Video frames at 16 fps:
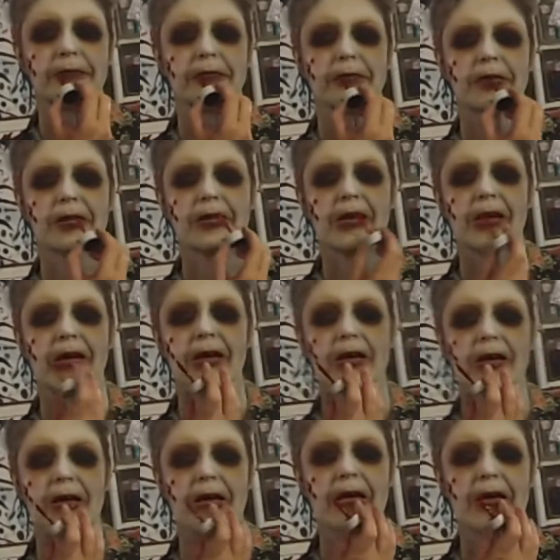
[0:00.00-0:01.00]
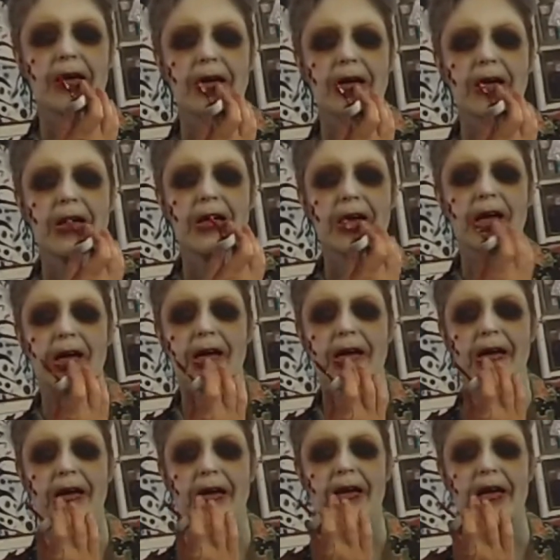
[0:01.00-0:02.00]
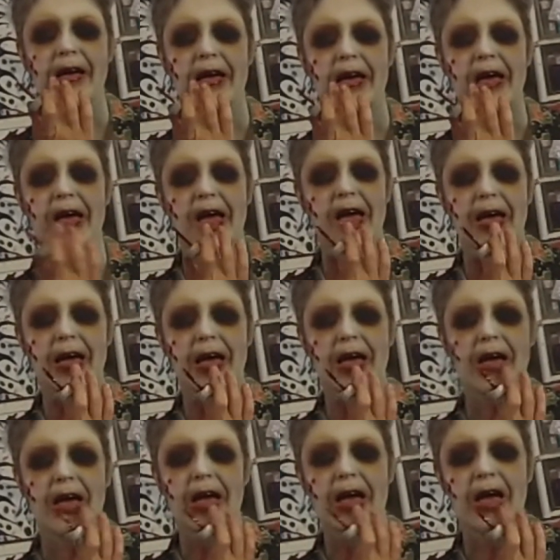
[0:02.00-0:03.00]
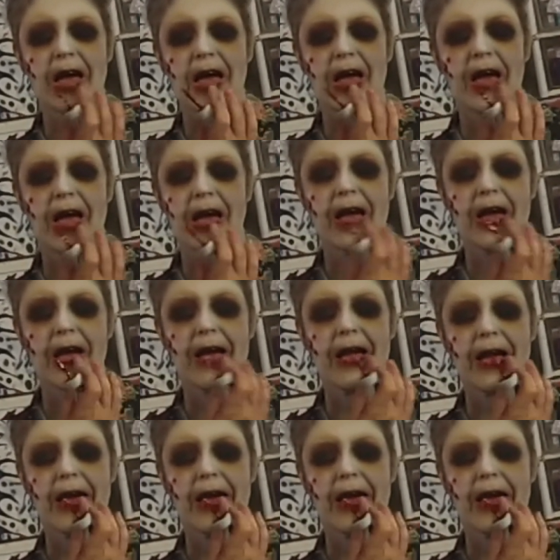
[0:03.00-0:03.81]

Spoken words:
For a zombie look, you don't want to do this like perfect lipstick.